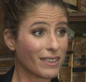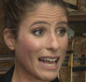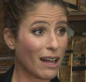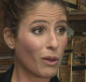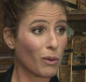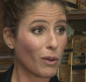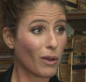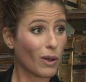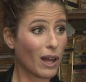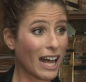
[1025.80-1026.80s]
Now,
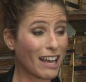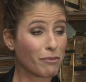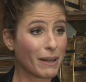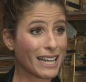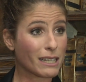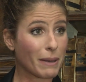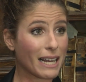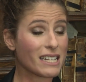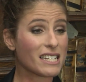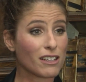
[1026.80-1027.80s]
I've played
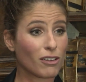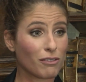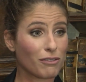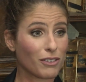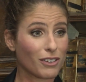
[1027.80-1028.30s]
plenty of